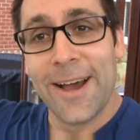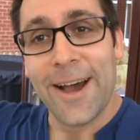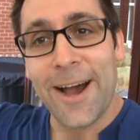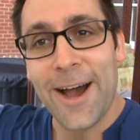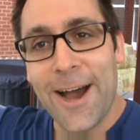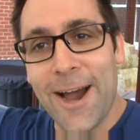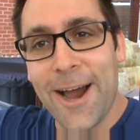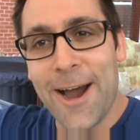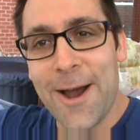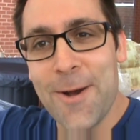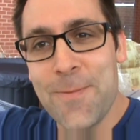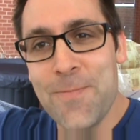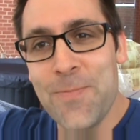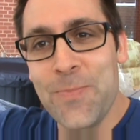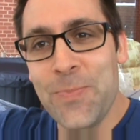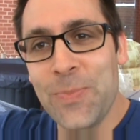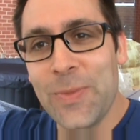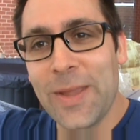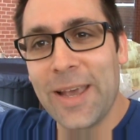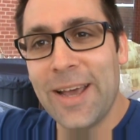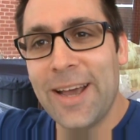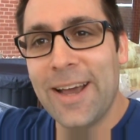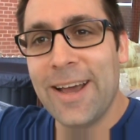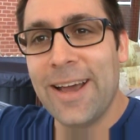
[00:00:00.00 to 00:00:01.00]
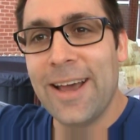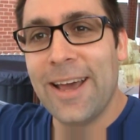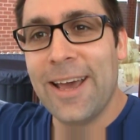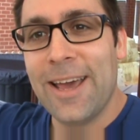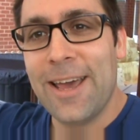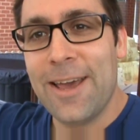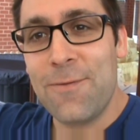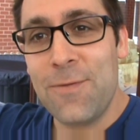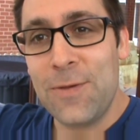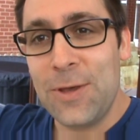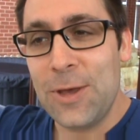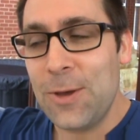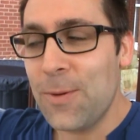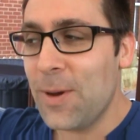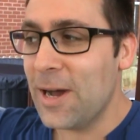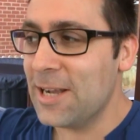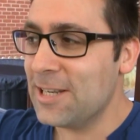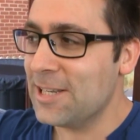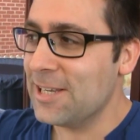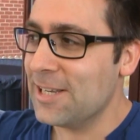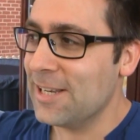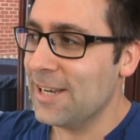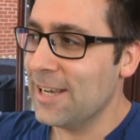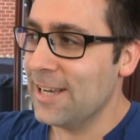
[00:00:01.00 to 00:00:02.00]
If you
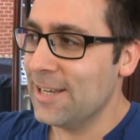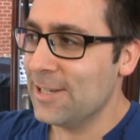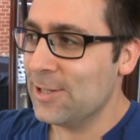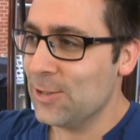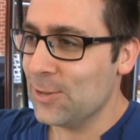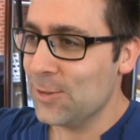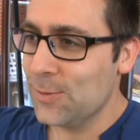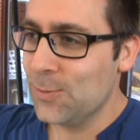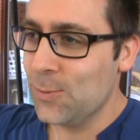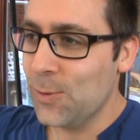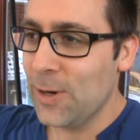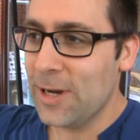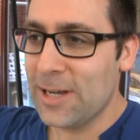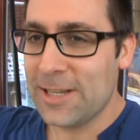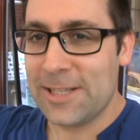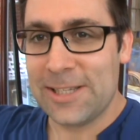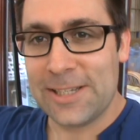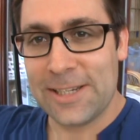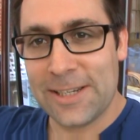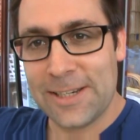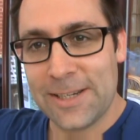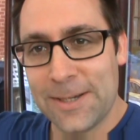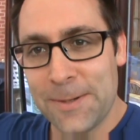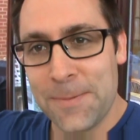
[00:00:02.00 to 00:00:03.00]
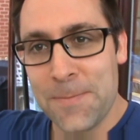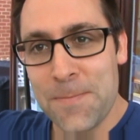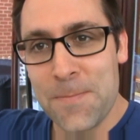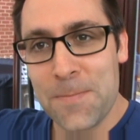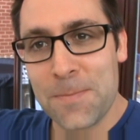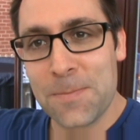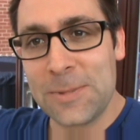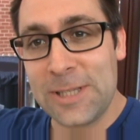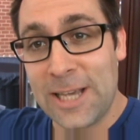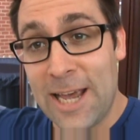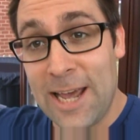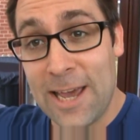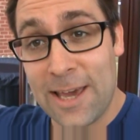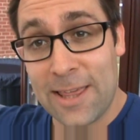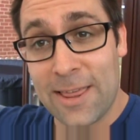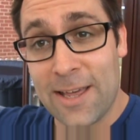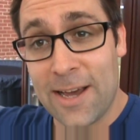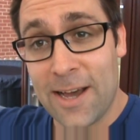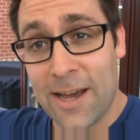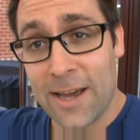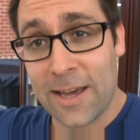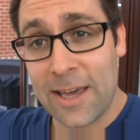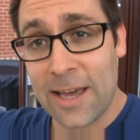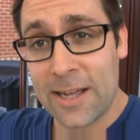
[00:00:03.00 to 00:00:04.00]
actually sort of were to take
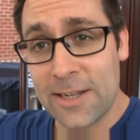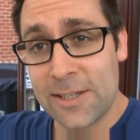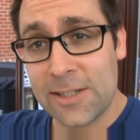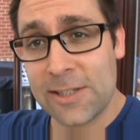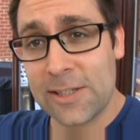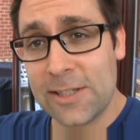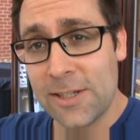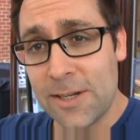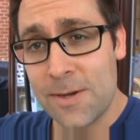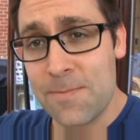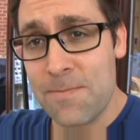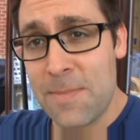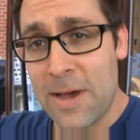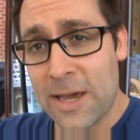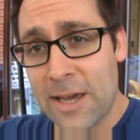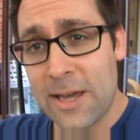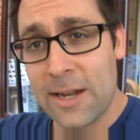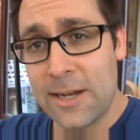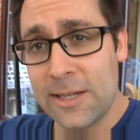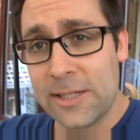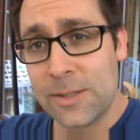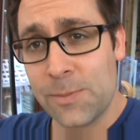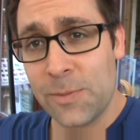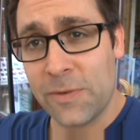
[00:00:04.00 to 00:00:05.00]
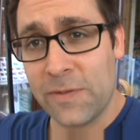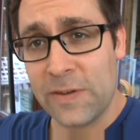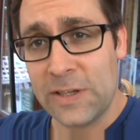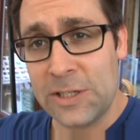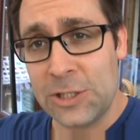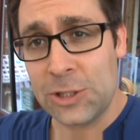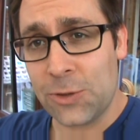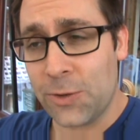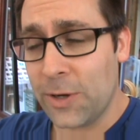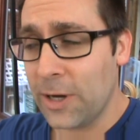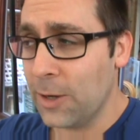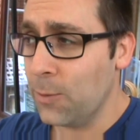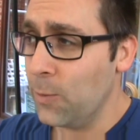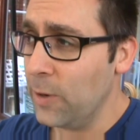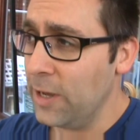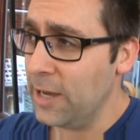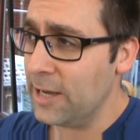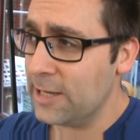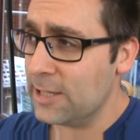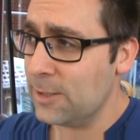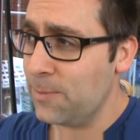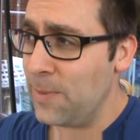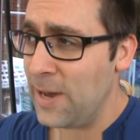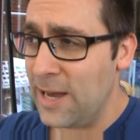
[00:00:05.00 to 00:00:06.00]
that against a sudden mechanism of injury, we
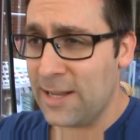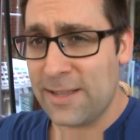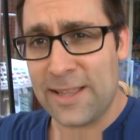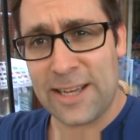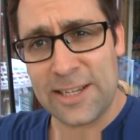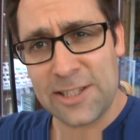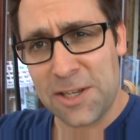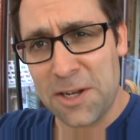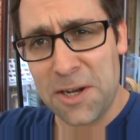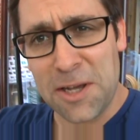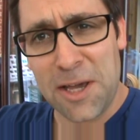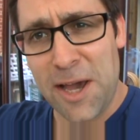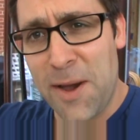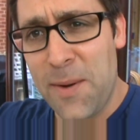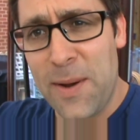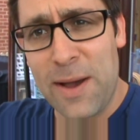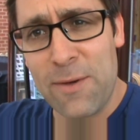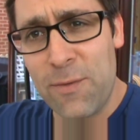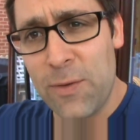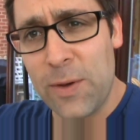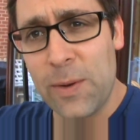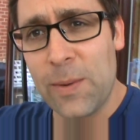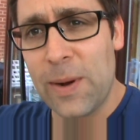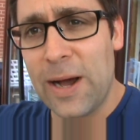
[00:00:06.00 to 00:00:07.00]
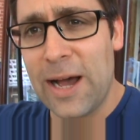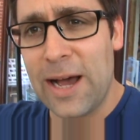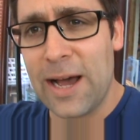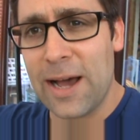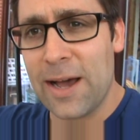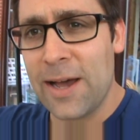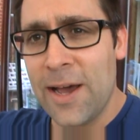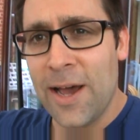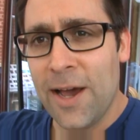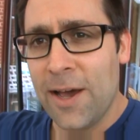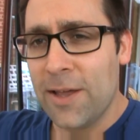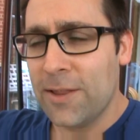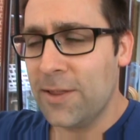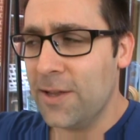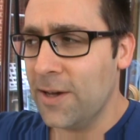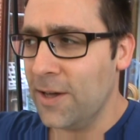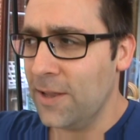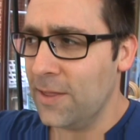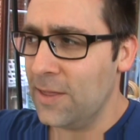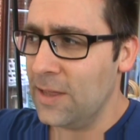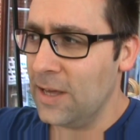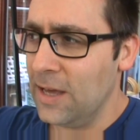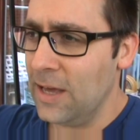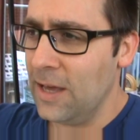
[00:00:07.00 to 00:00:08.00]
expect that's going to go everywhere,
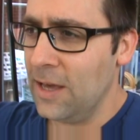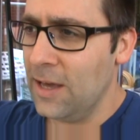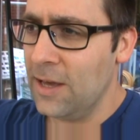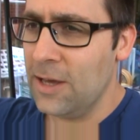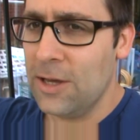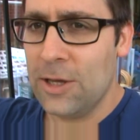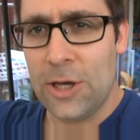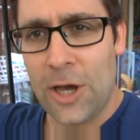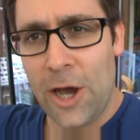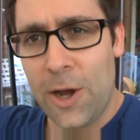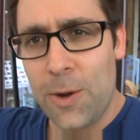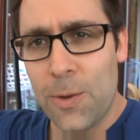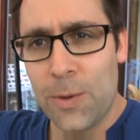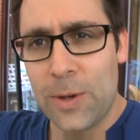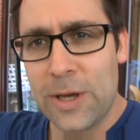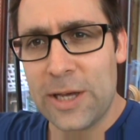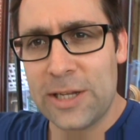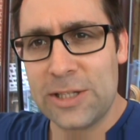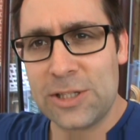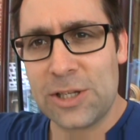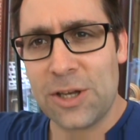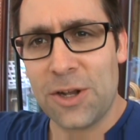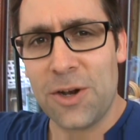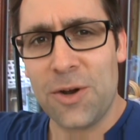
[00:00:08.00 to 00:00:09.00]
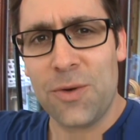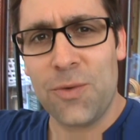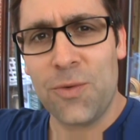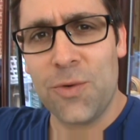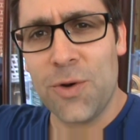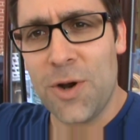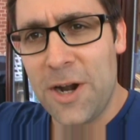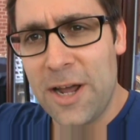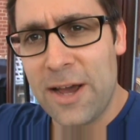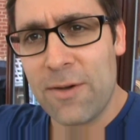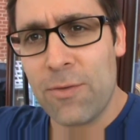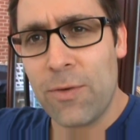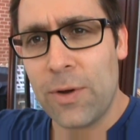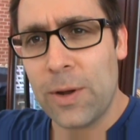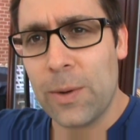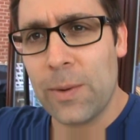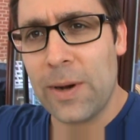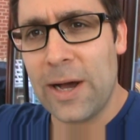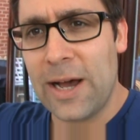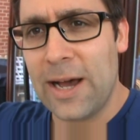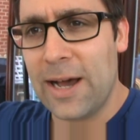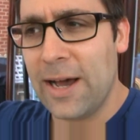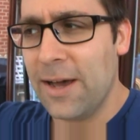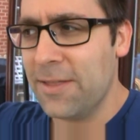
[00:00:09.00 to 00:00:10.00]
that the yolk is going to run
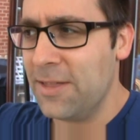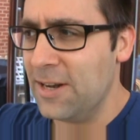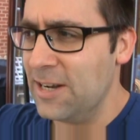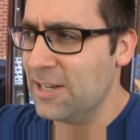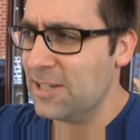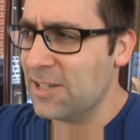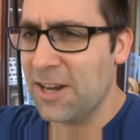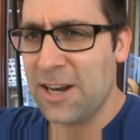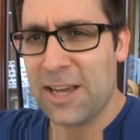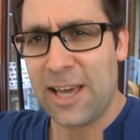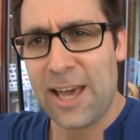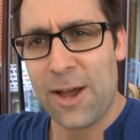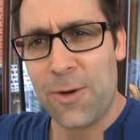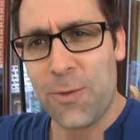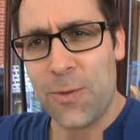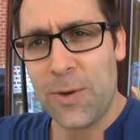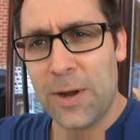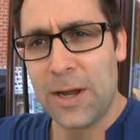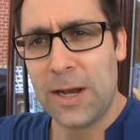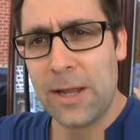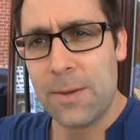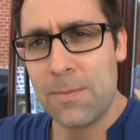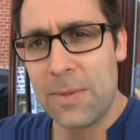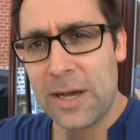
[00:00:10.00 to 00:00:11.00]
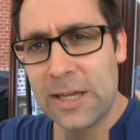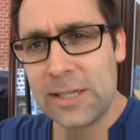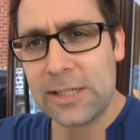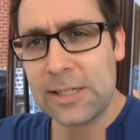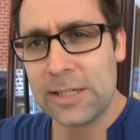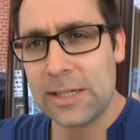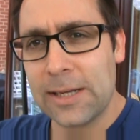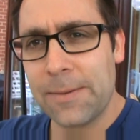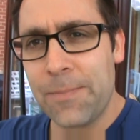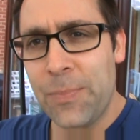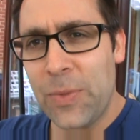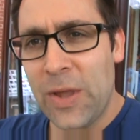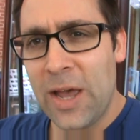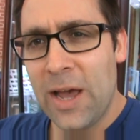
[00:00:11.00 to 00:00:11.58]
everywhere, that it's going to get really messy.